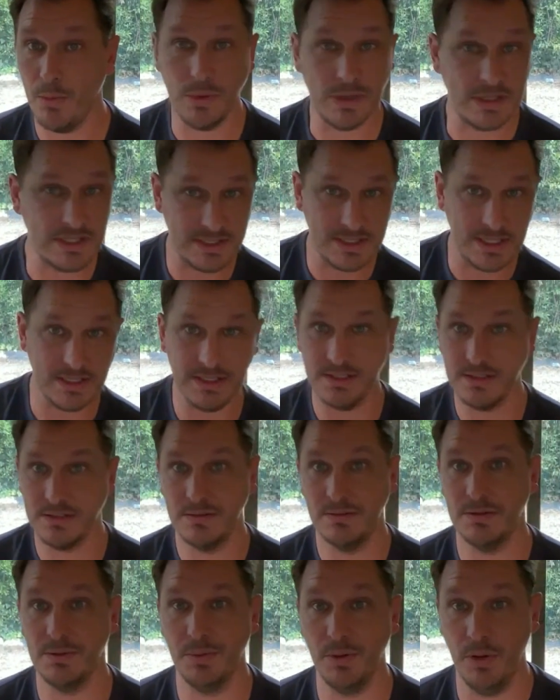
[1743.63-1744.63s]
We cease
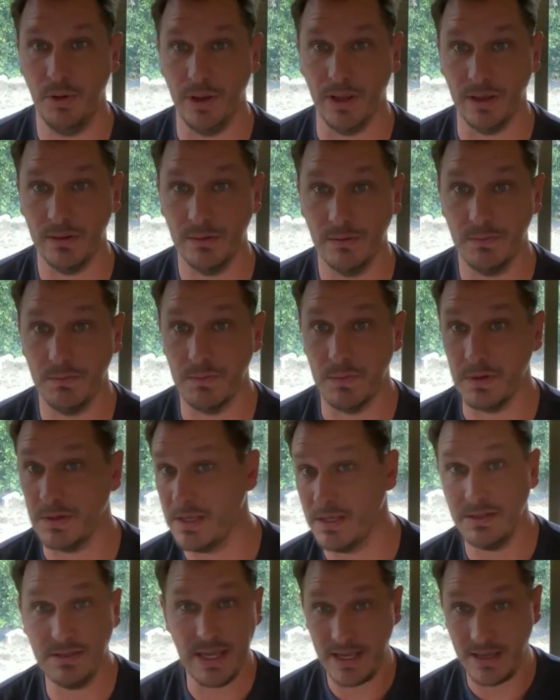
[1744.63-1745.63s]
deploying.
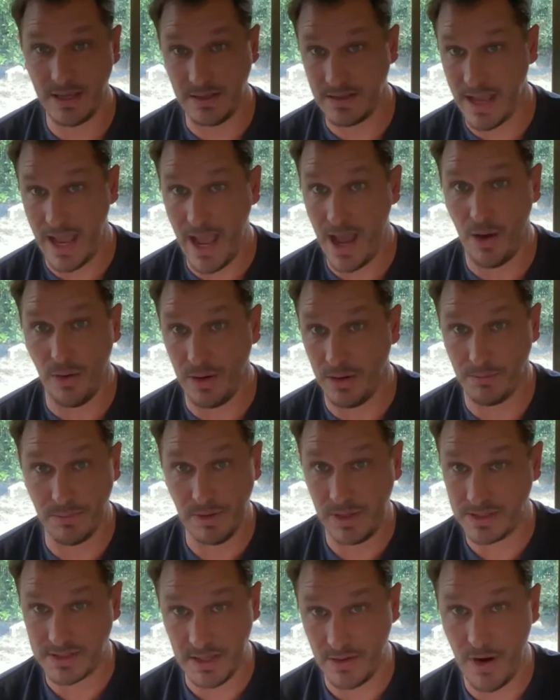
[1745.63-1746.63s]
Didn't take it down, and
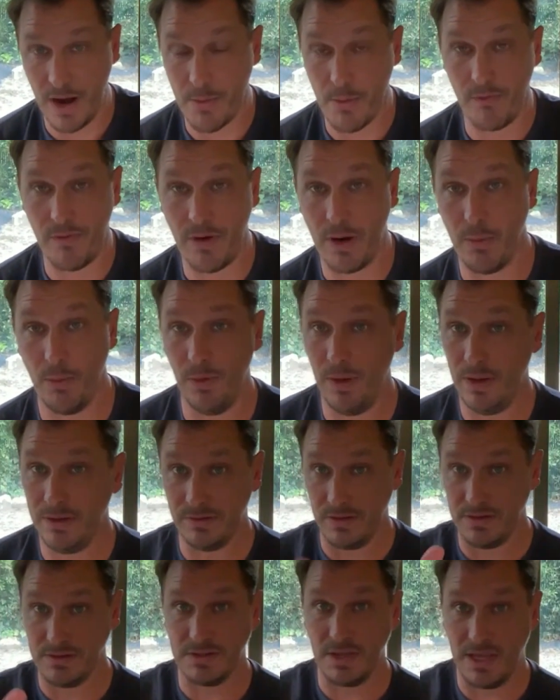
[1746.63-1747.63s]
because the environment variable
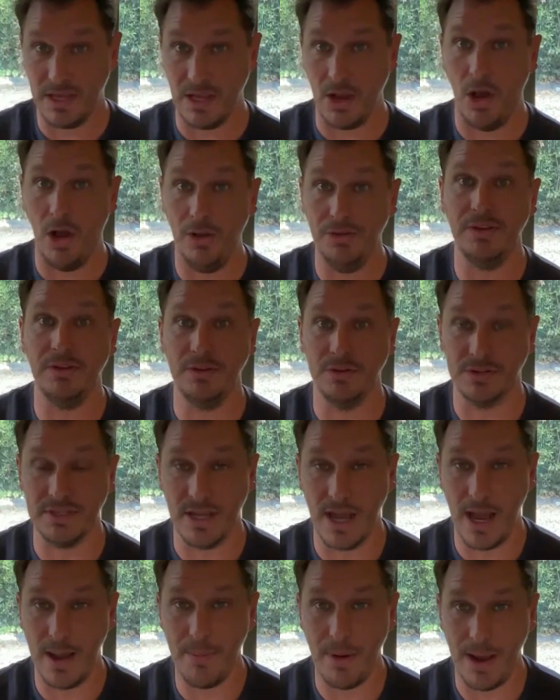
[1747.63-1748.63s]
was, it halted your
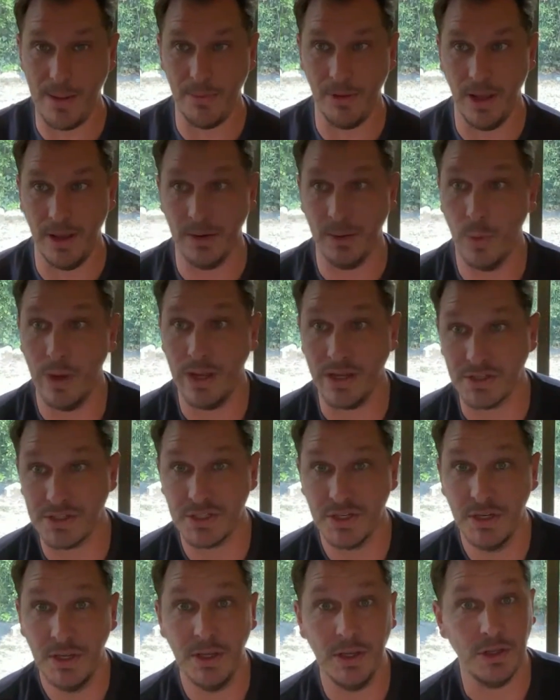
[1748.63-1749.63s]
CI pipeline,
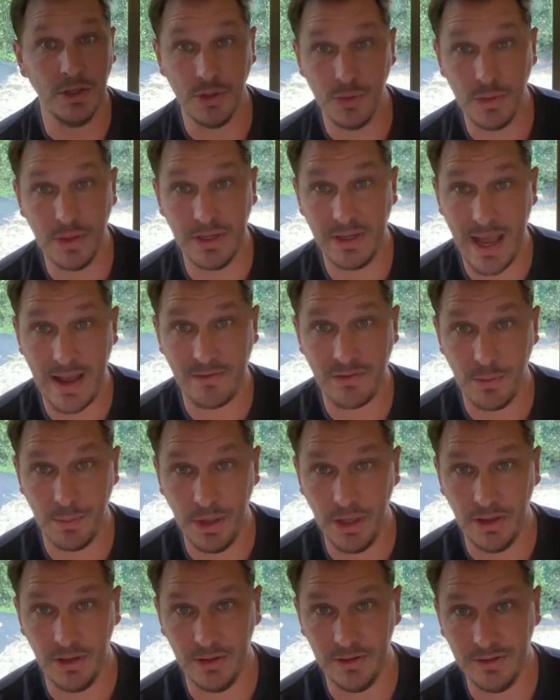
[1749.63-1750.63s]
which you didn't have to
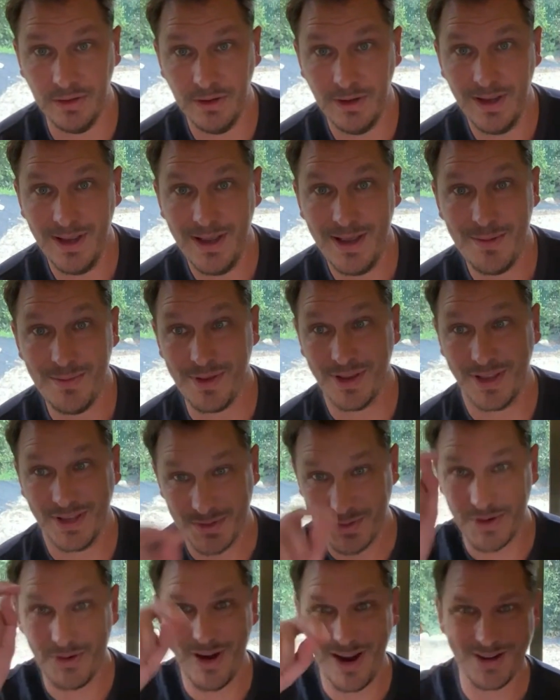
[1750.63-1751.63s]
build because
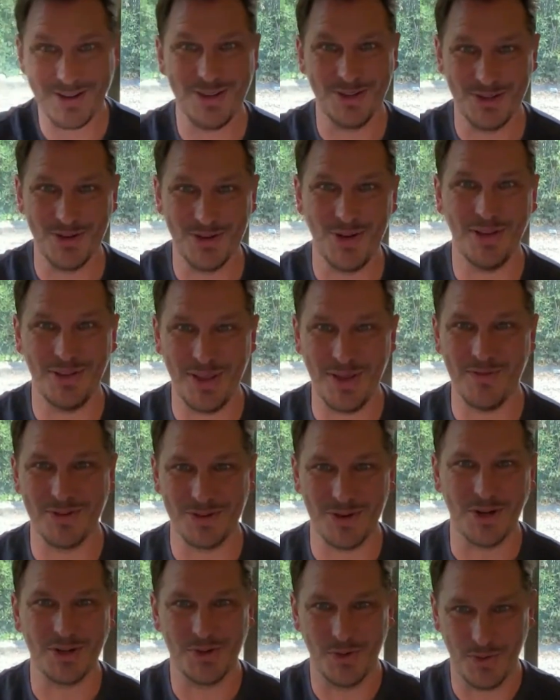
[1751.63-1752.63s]
when you're actually drawing the
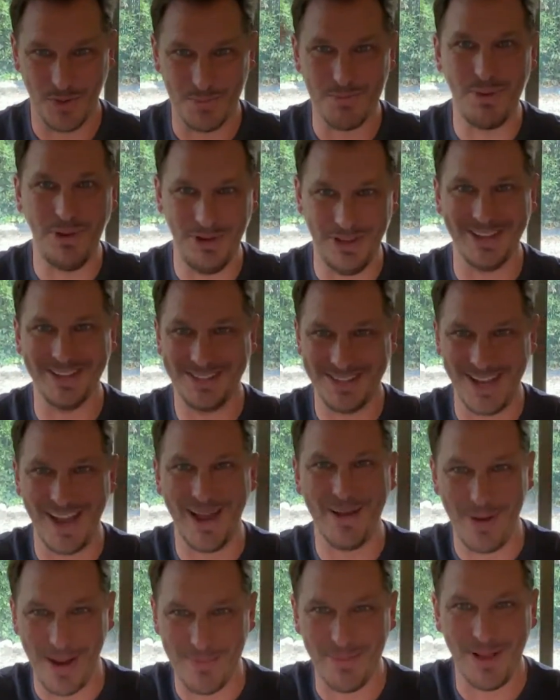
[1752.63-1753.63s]
infrastructure, we're building a
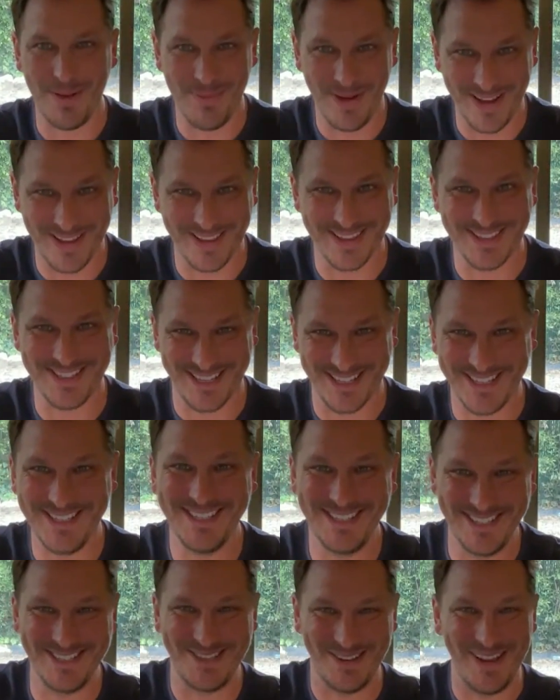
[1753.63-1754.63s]
CI pipeline behind the scenes.
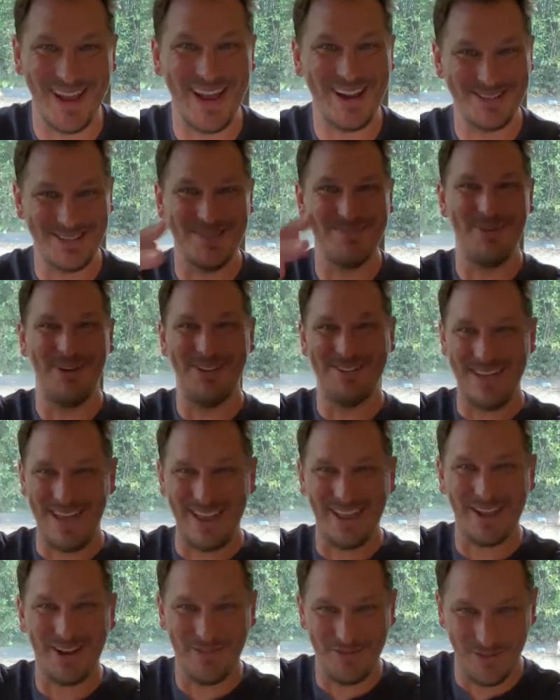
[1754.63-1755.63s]
So it actually builds
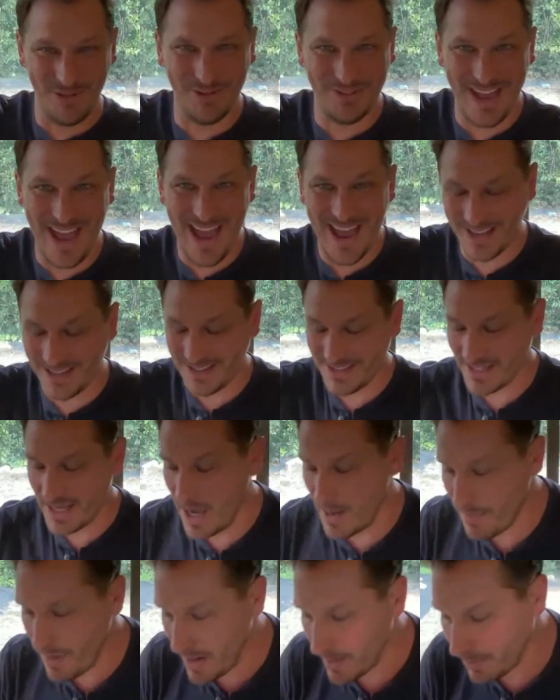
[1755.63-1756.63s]
out like a full DAG and
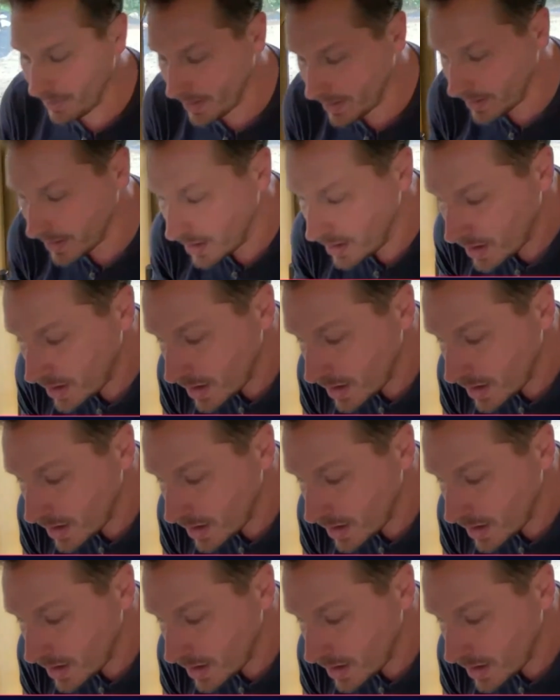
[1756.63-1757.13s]
CI pipeline.